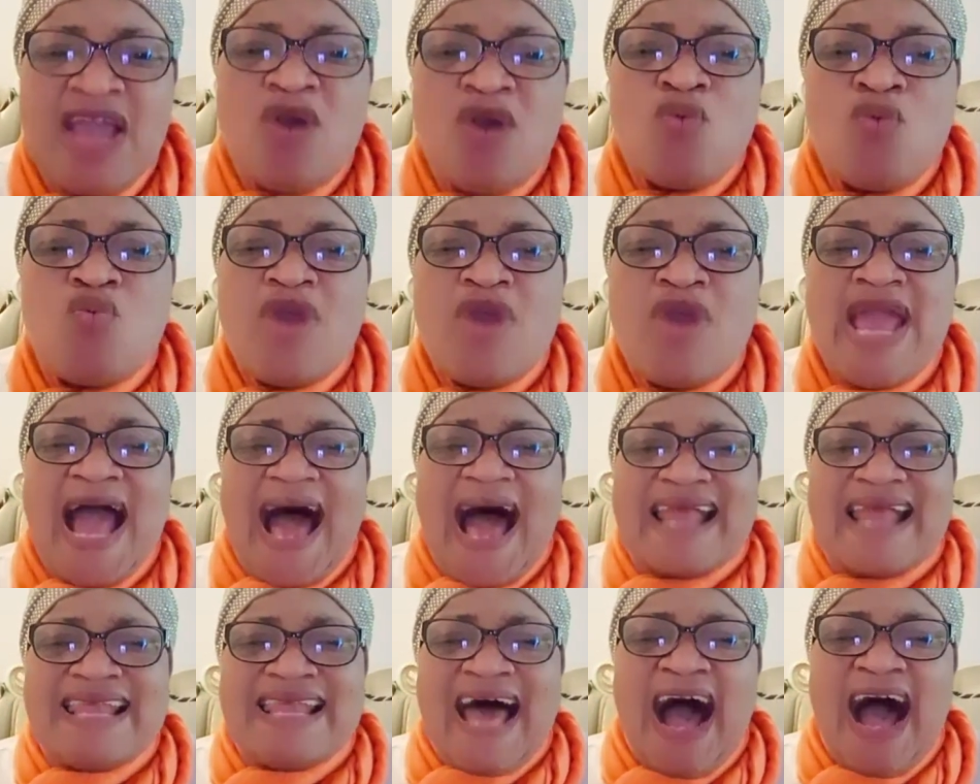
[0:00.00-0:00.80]
will
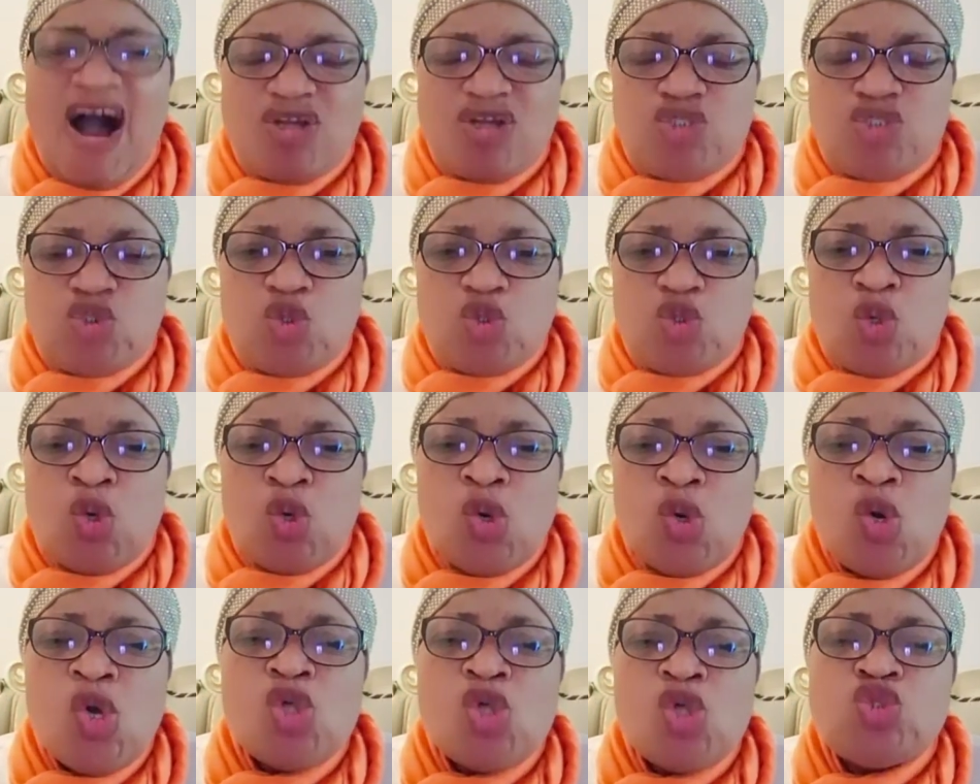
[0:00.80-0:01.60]
allow
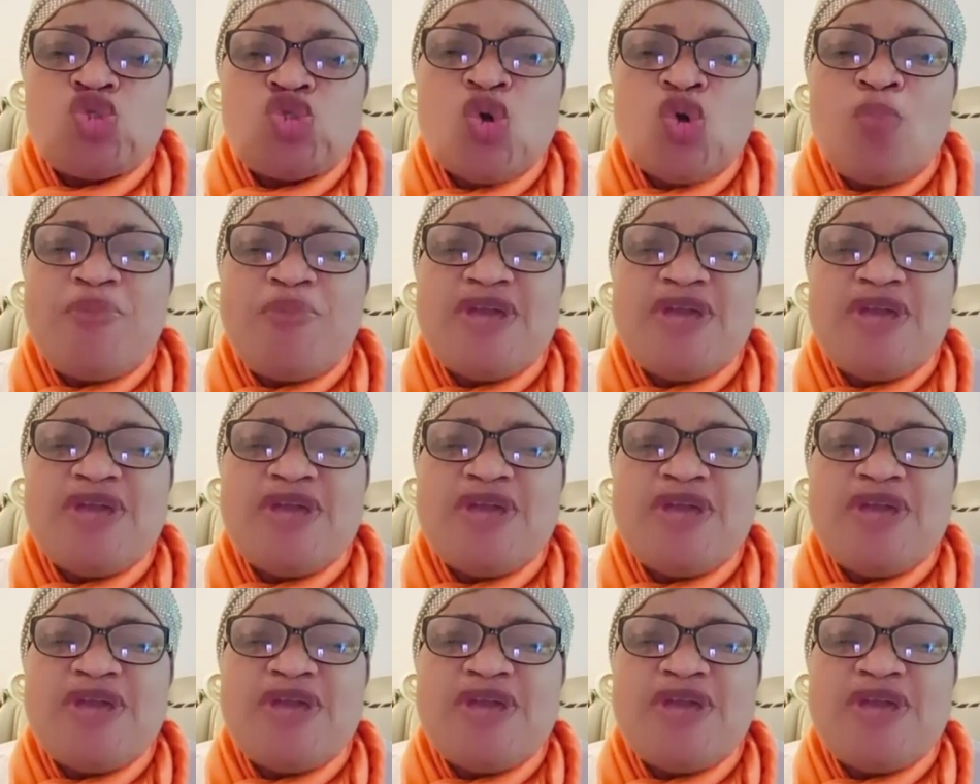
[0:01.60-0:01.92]
you to